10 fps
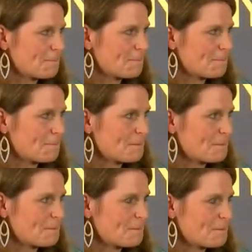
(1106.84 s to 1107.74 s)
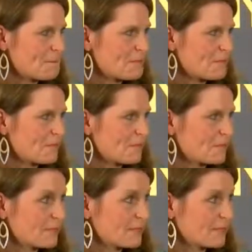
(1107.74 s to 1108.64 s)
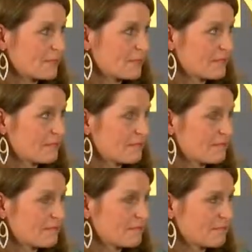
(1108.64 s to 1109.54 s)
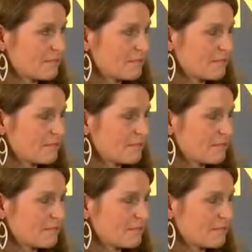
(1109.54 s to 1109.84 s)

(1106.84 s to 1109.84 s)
No words are spoken by the person on screen.